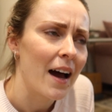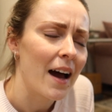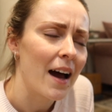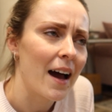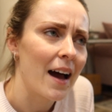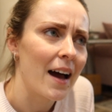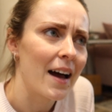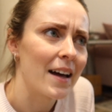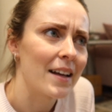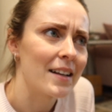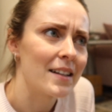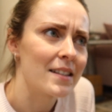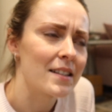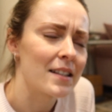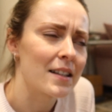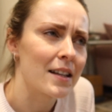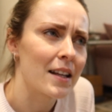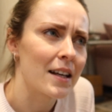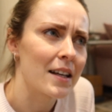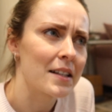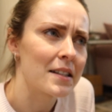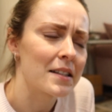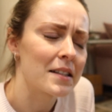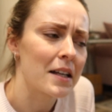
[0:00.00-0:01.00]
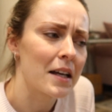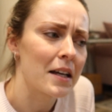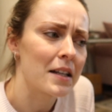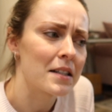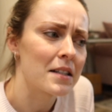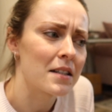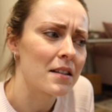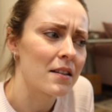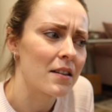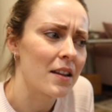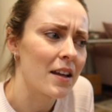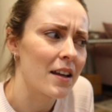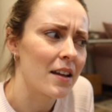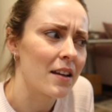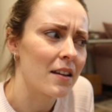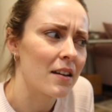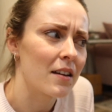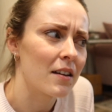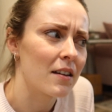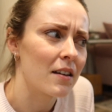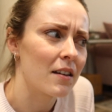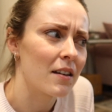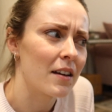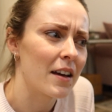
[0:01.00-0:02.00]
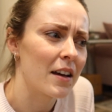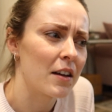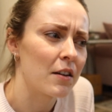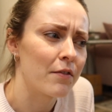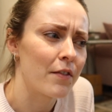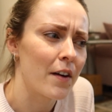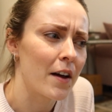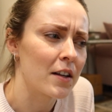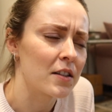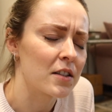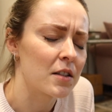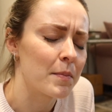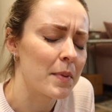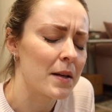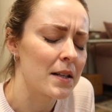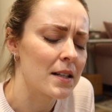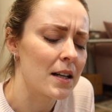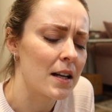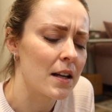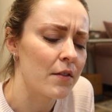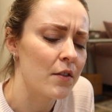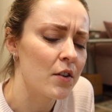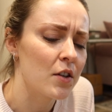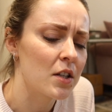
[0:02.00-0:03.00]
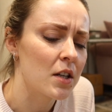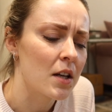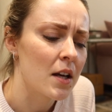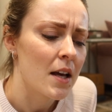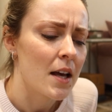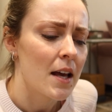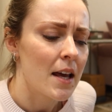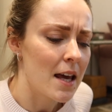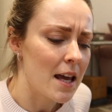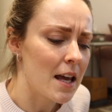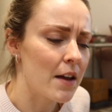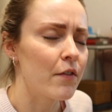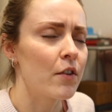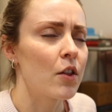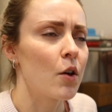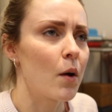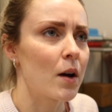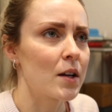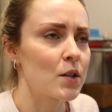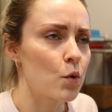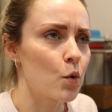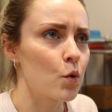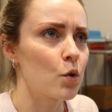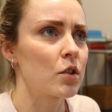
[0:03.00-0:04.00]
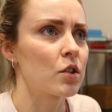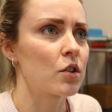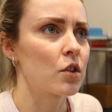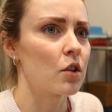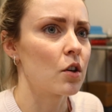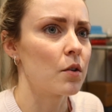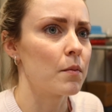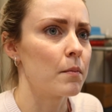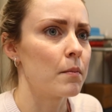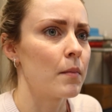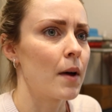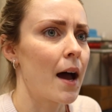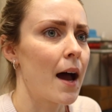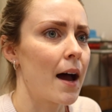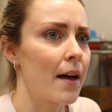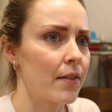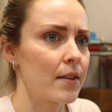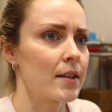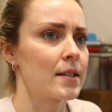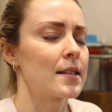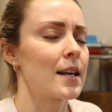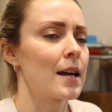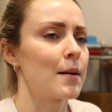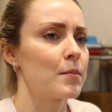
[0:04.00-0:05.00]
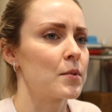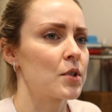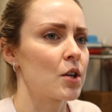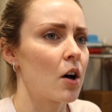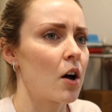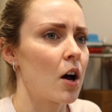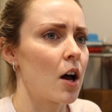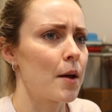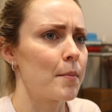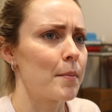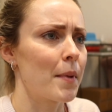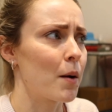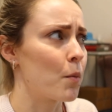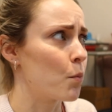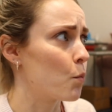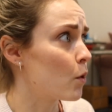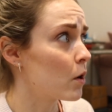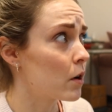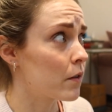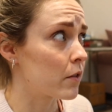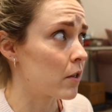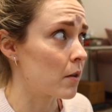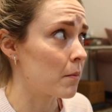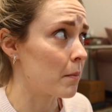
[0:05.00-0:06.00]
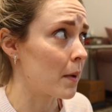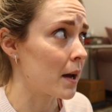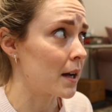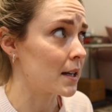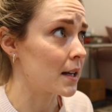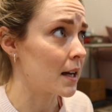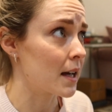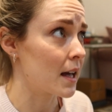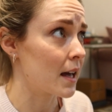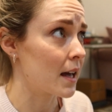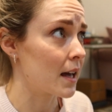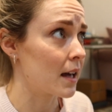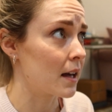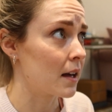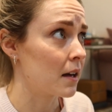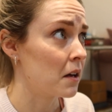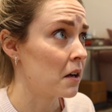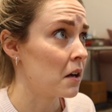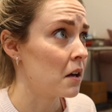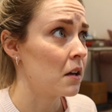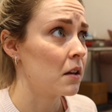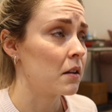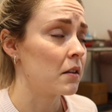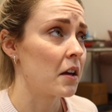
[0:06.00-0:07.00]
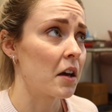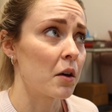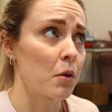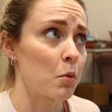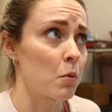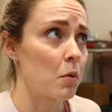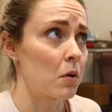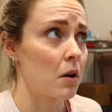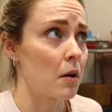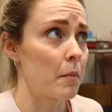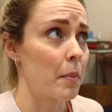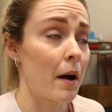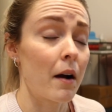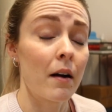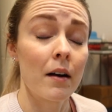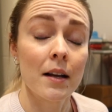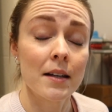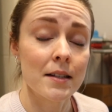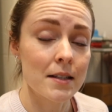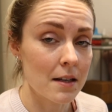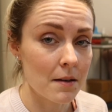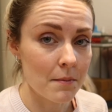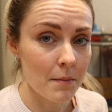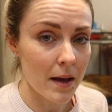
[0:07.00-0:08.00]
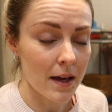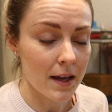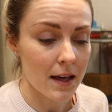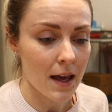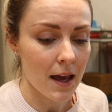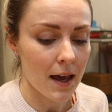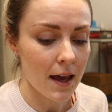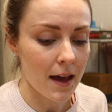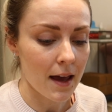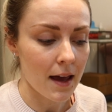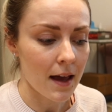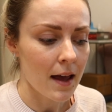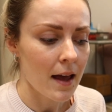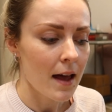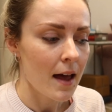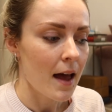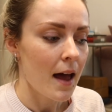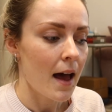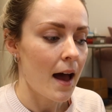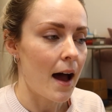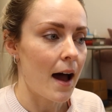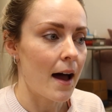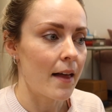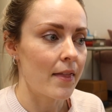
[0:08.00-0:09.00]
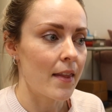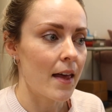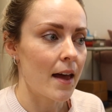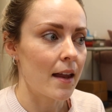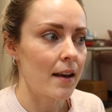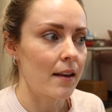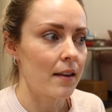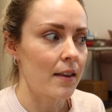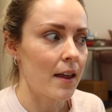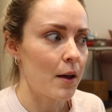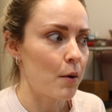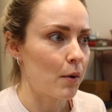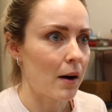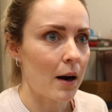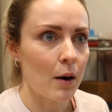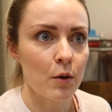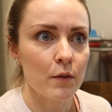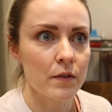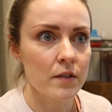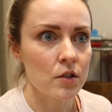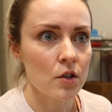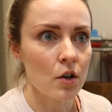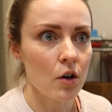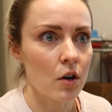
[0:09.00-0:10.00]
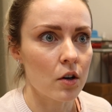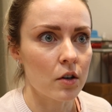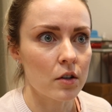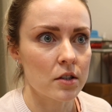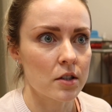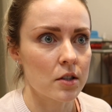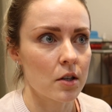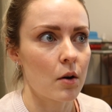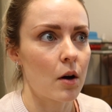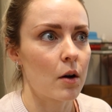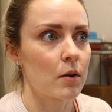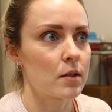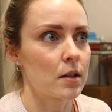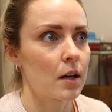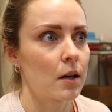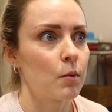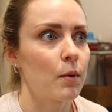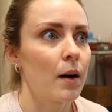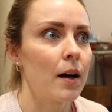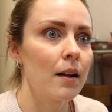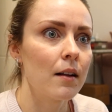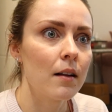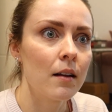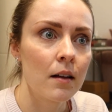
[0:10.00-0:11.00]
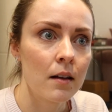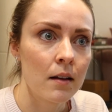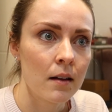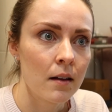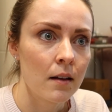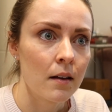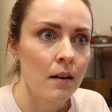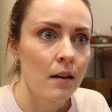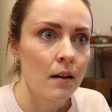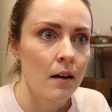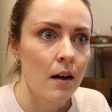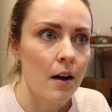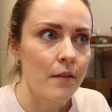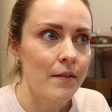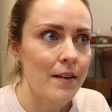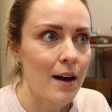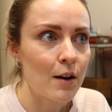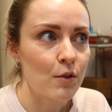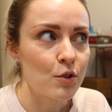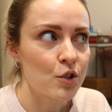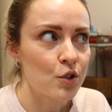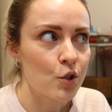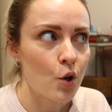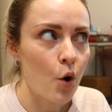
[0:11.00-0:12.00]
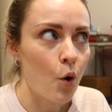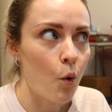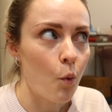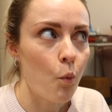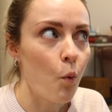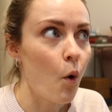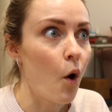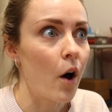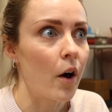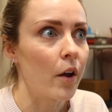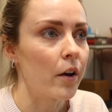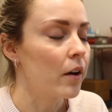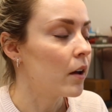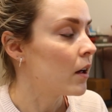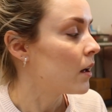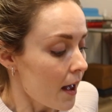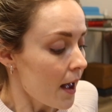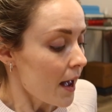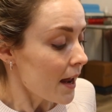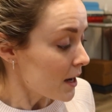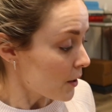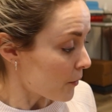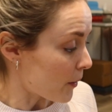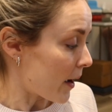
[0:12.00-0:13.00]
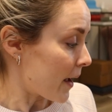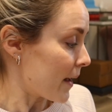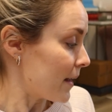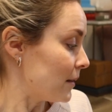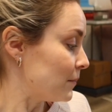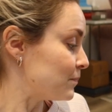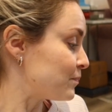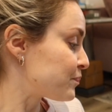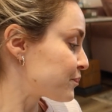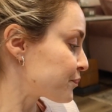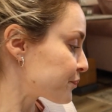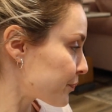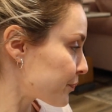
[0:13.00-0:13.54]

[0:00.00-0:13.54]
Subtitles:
and they said that it had failed to be delivered, even though I'd ordered them at the same time, and one of them made it here, the other one apparently didn't make it here, and then they were out of stock. So I was like, well, I've now just got one. Anyway,